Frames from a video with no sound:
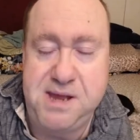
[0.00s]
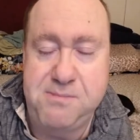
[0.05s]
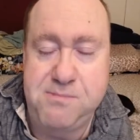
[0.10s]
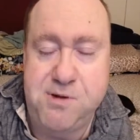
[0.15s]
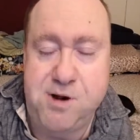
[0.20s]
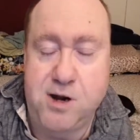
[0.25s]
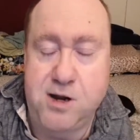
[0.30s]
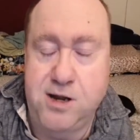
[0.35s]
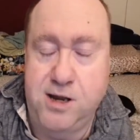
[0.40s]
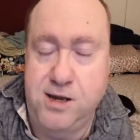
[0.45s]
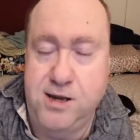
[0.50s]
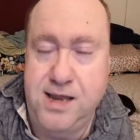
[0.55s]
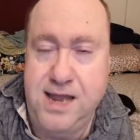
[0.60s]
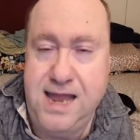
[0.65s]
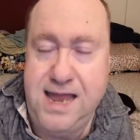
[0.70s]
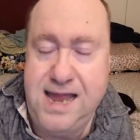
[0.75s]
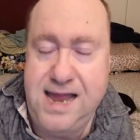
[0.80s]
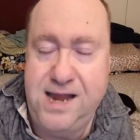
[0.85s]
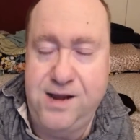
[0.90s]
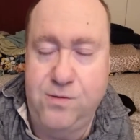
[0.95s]
market, and
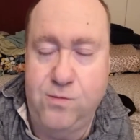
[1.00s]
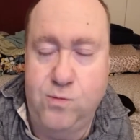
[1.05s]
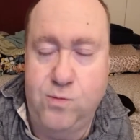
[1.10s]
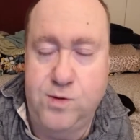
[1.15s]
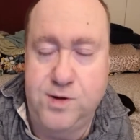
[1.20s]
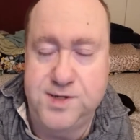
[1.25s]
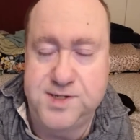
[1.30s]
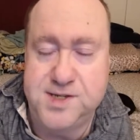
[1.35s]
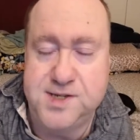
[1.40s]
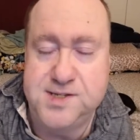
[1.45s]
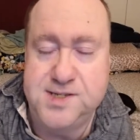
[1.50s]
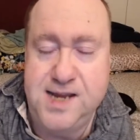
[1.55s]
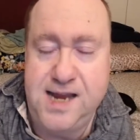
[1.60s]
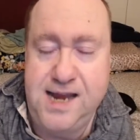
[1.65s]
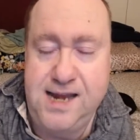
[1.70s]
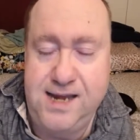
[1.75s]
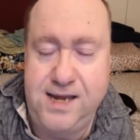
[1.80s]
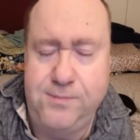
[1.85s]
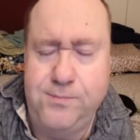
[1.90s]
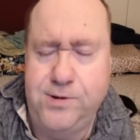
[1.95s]
they hadn't won since
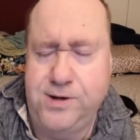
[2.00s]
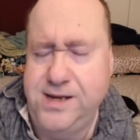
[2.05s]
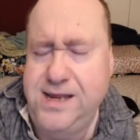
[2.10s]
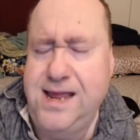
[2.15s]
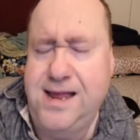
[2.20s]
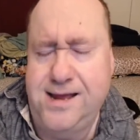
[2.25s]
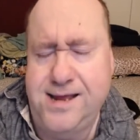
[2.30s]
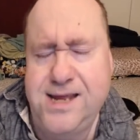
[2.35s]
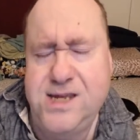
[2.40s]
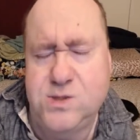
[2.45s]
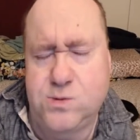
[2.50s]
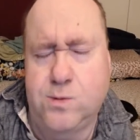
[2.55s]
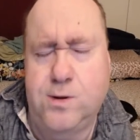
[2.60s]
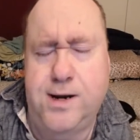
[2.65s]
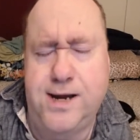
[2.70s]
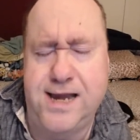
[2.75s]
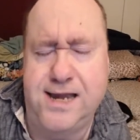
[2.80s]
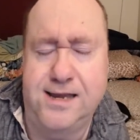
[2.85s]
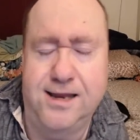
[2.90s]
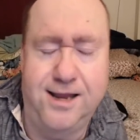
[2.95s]
'80. But he's
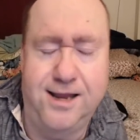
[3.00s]
right.